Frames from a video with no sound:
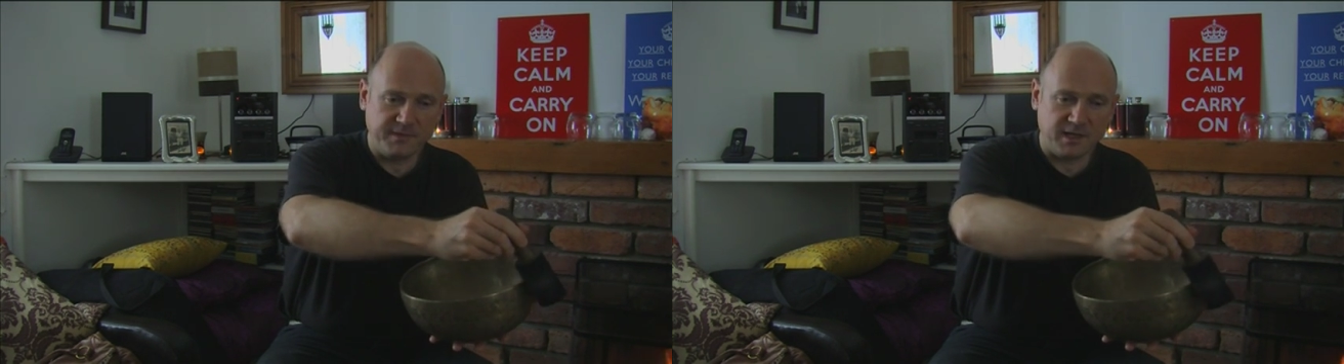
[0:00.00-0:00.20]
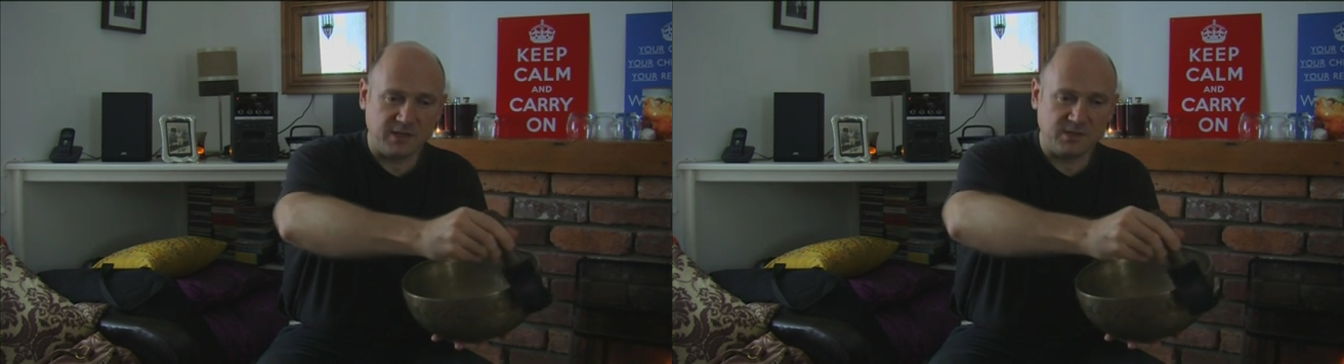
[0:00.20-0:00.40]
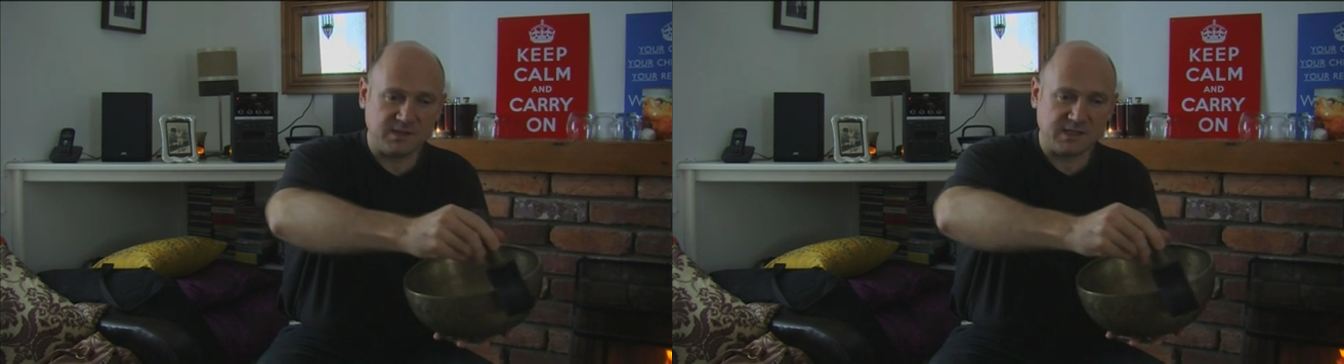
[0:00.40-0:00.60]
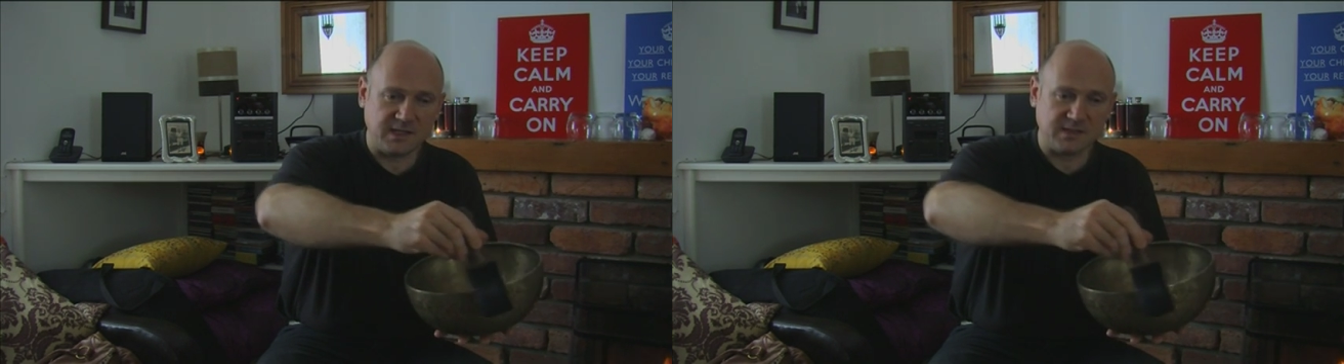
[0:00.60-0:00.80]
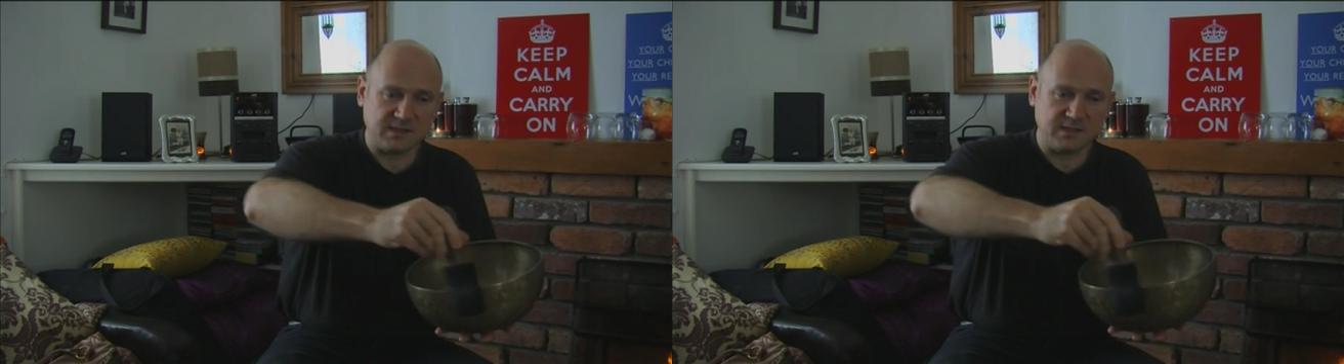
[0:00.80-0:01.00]
And you
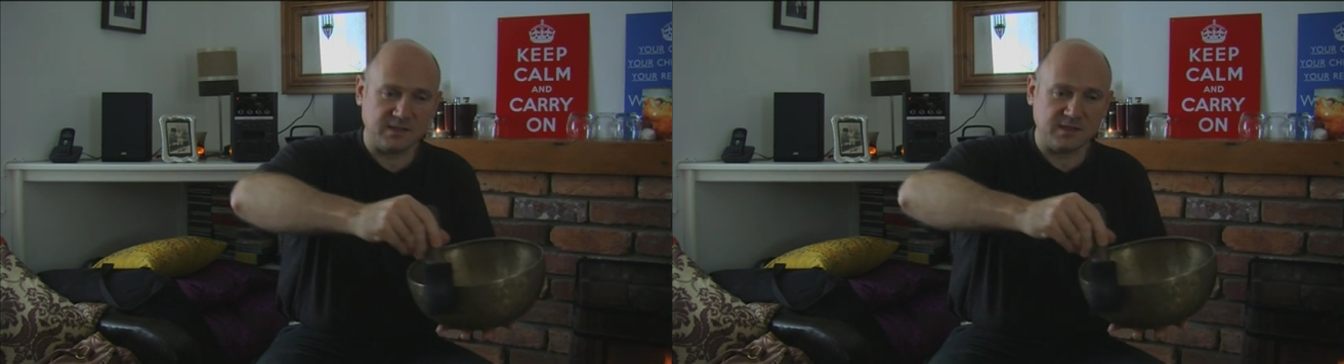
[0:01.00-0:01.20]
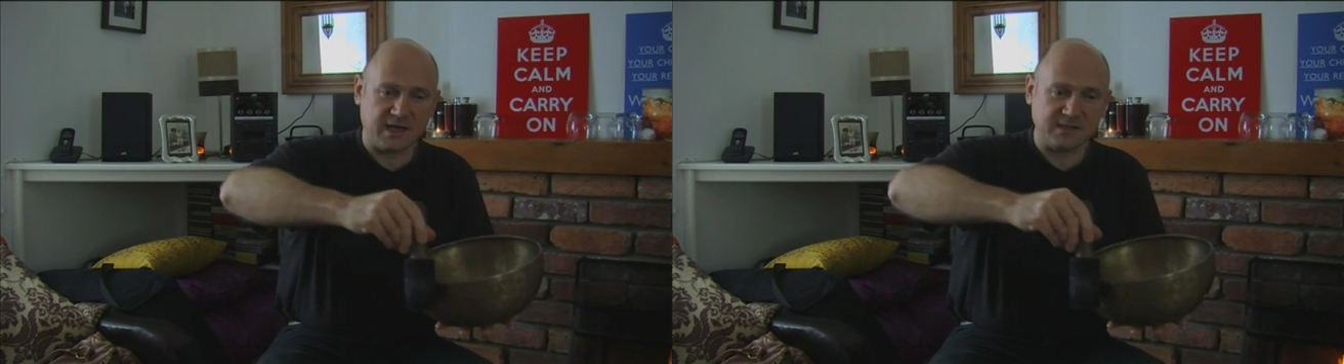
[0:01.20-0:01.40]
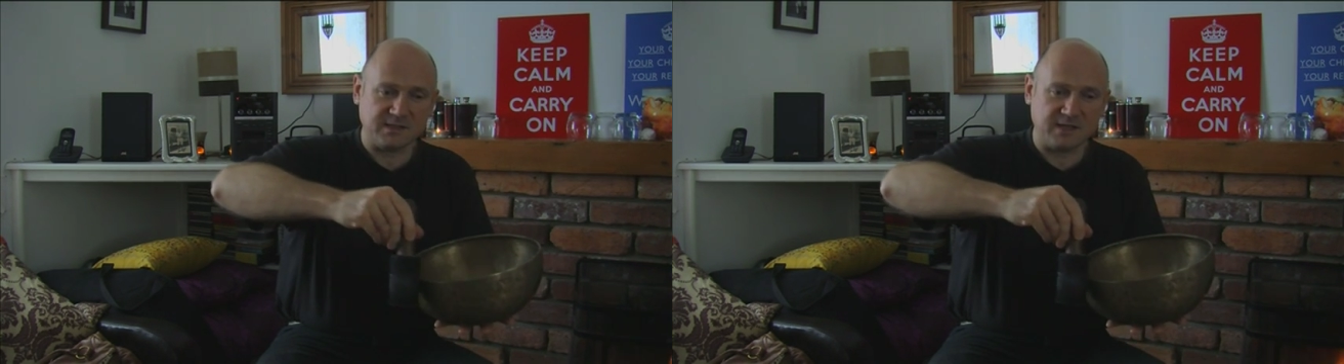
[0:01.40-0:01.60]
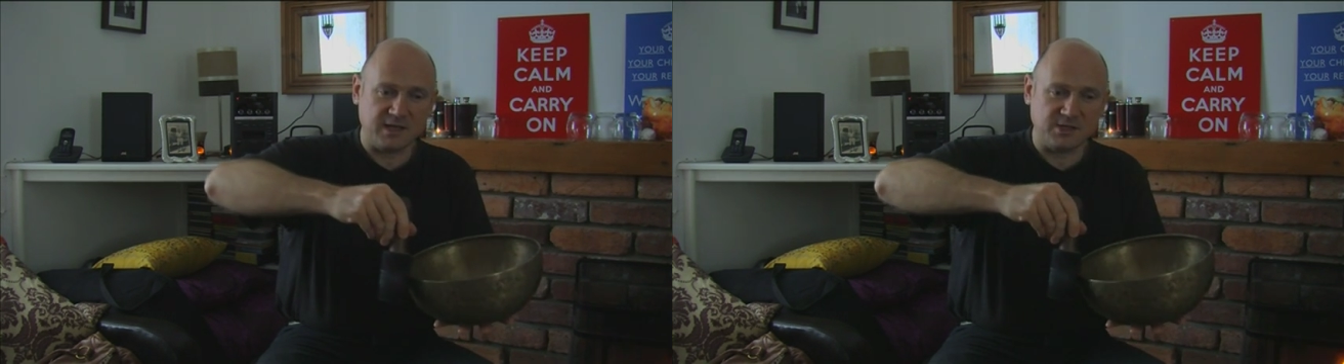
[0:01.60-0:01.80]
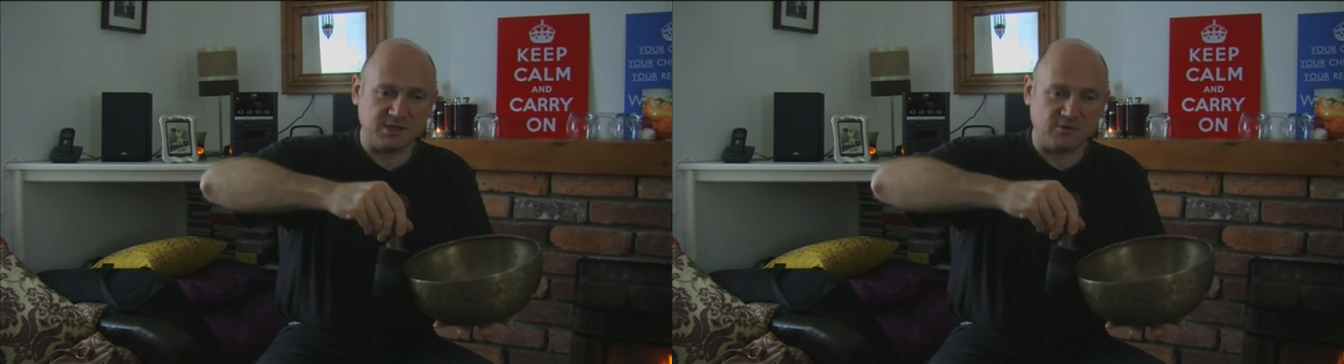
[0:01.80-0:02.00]
sense that as the
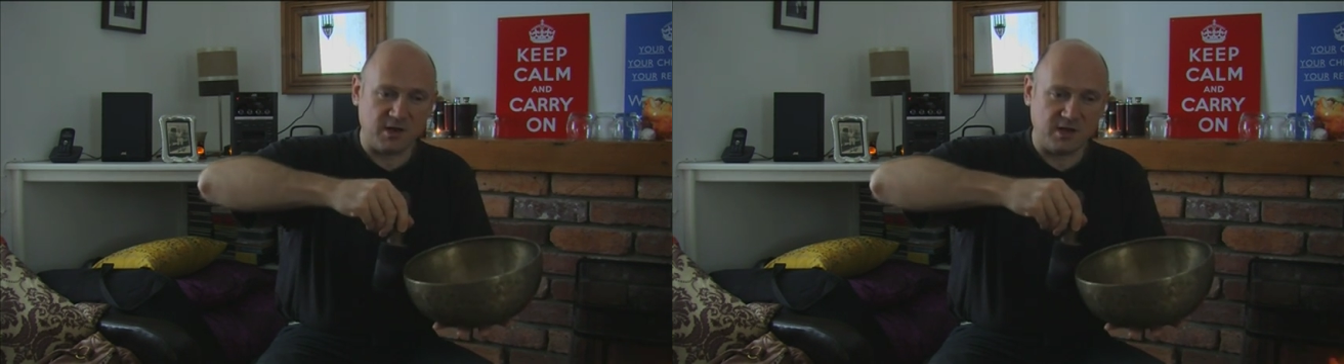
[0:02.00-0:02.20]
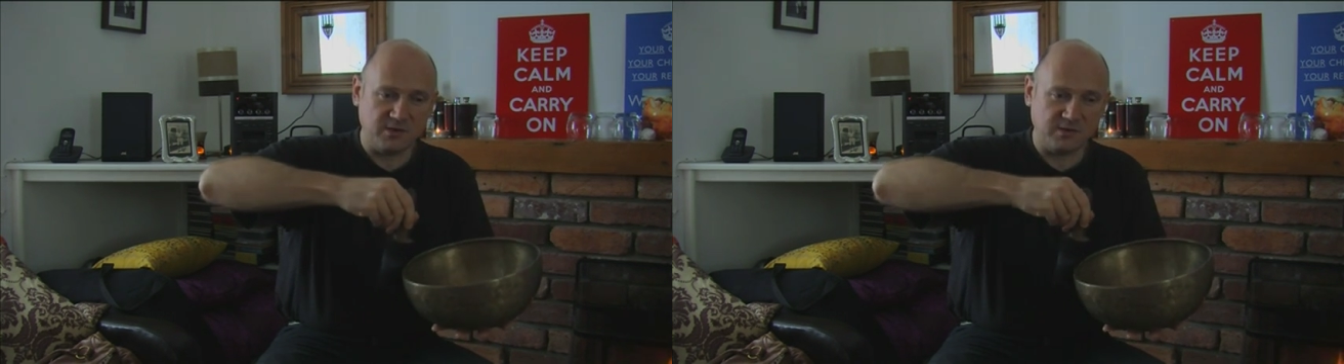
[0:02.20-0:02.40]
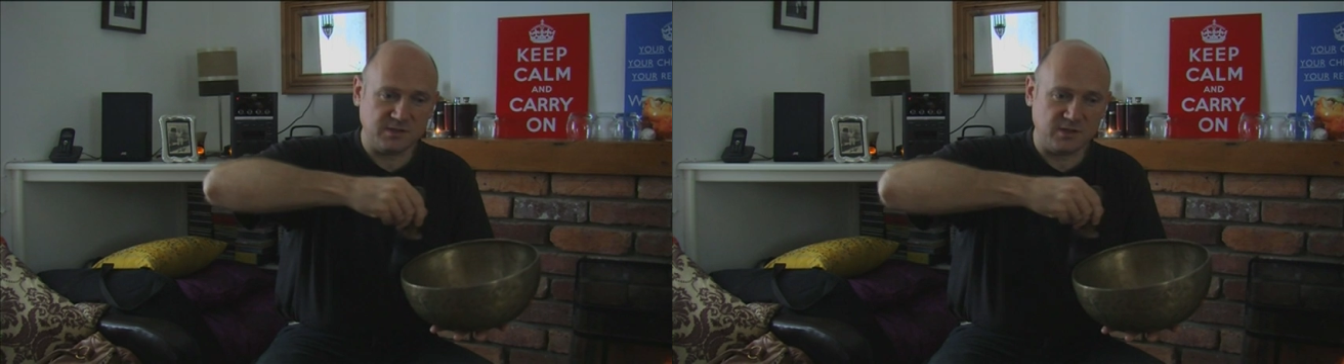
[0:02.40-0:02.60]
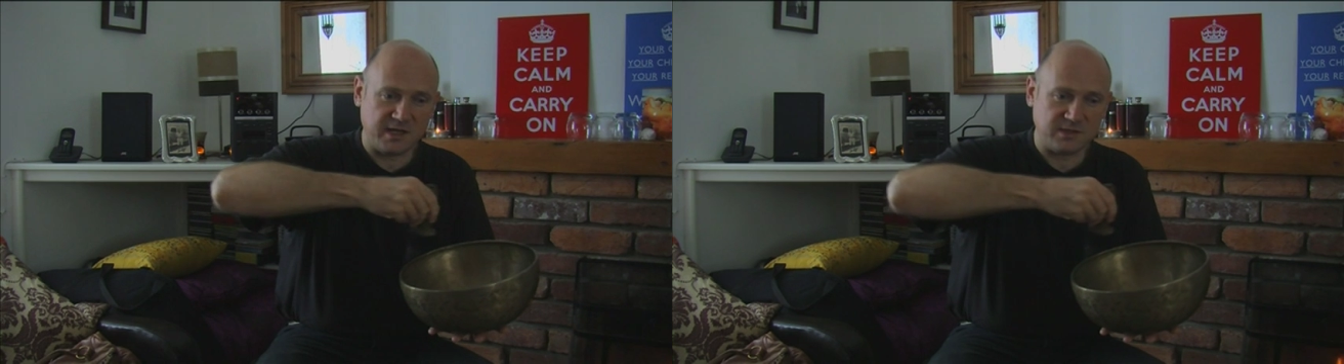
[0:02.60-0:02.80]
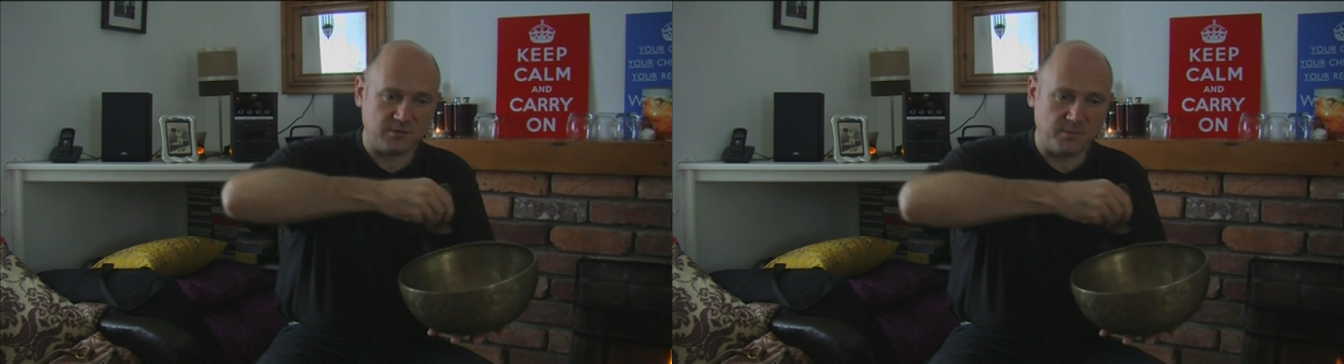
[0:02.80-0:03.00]
energy grows, you
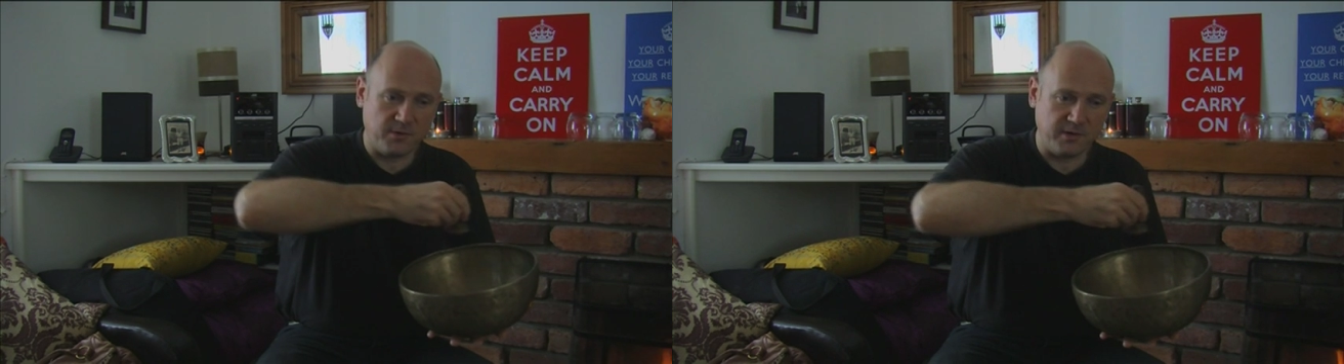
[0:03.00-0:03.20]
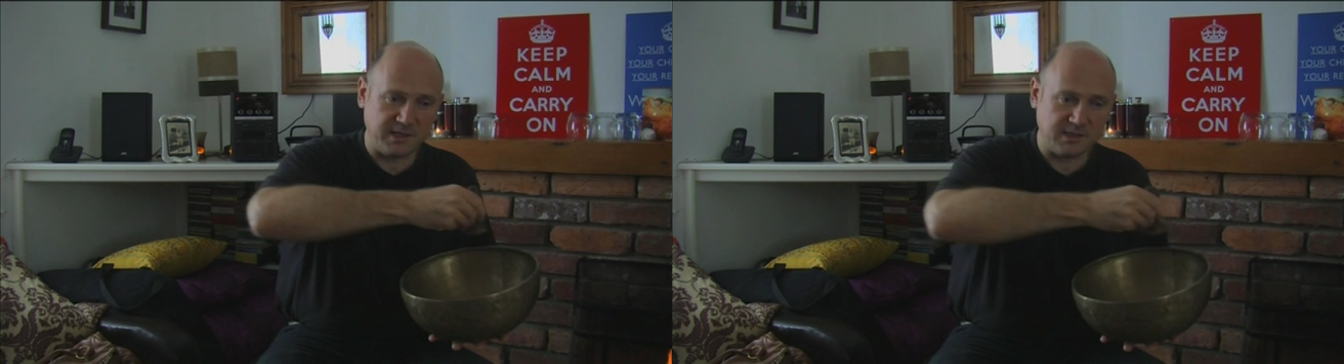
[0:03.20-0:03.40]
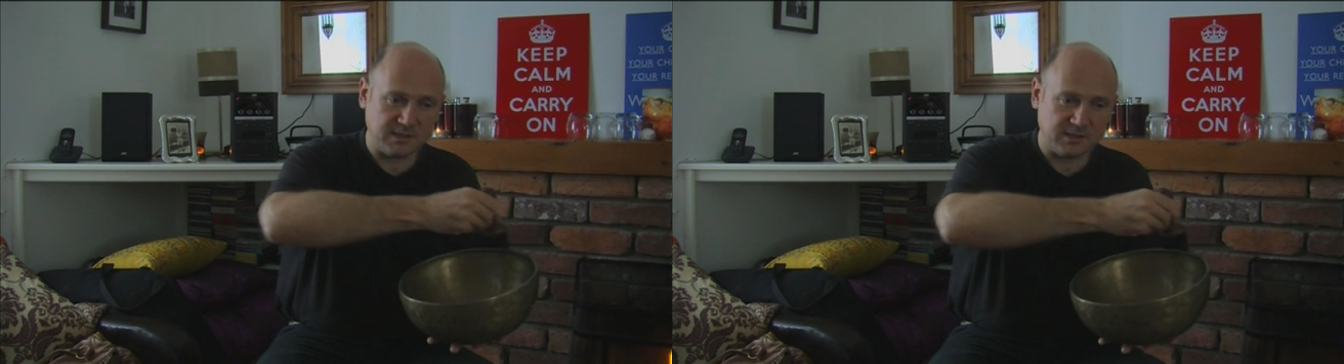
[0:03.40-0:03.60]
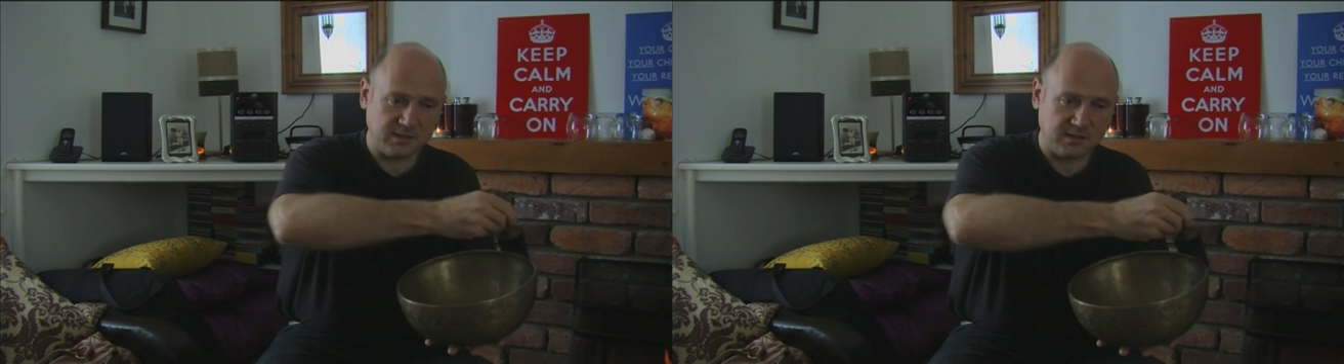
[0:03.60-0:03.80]
get to a point